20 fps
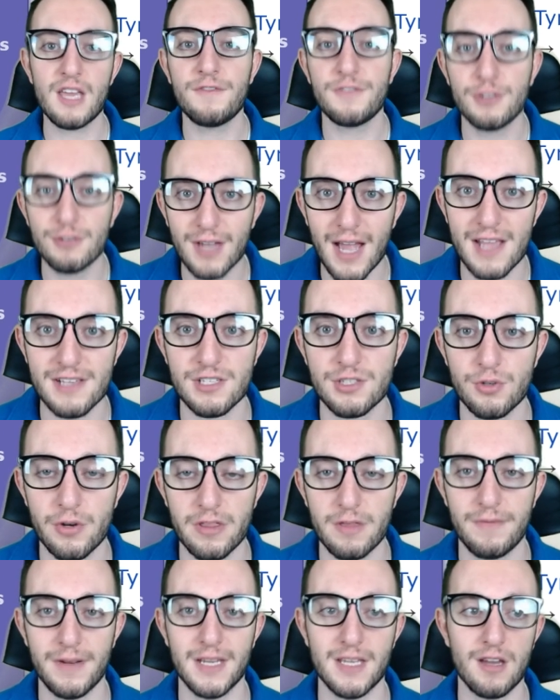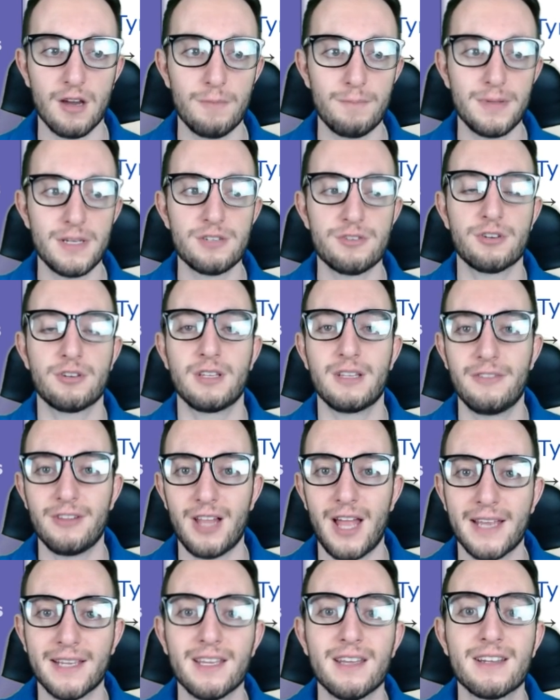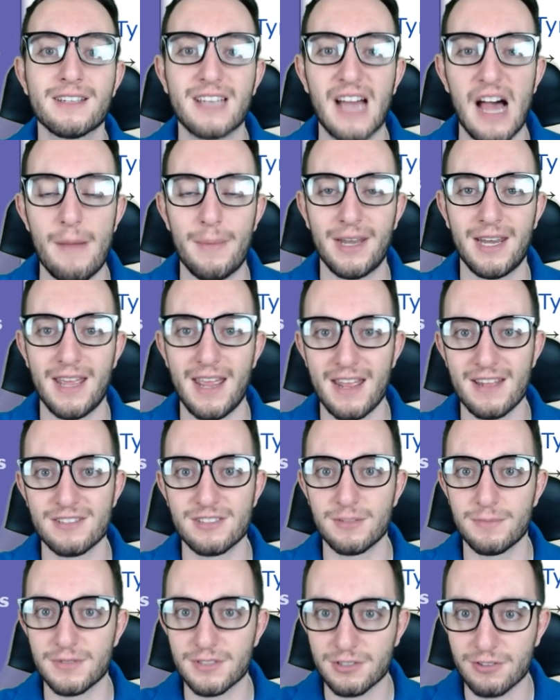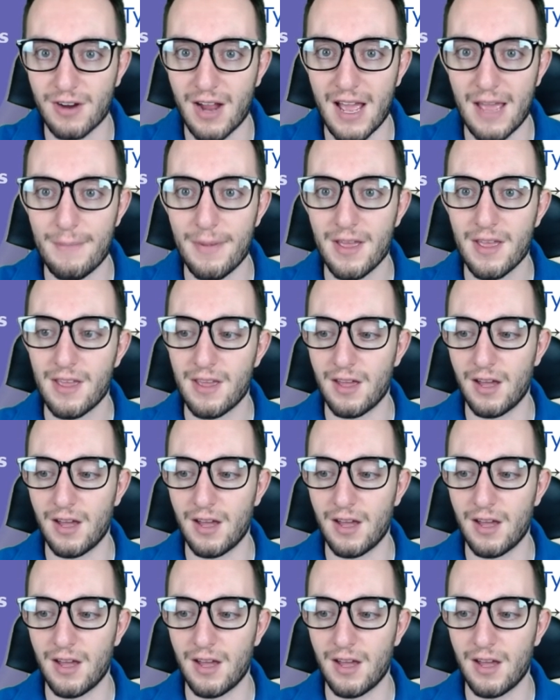If you guys enjoyed the video, be sure to leave a like, comment, and subscribe.